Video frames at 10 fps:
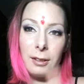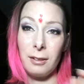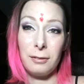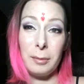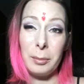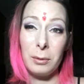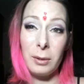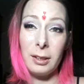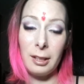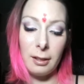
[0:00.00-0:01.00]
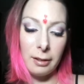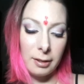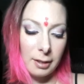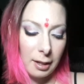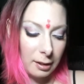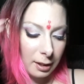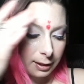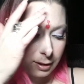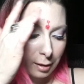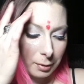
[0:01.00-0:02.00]
I don't remember what the hell I said, and I
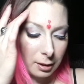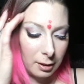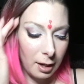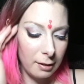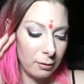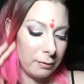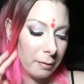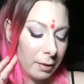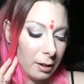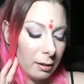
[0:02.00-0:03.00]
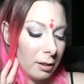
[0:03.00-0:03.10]
cannot make a title from it.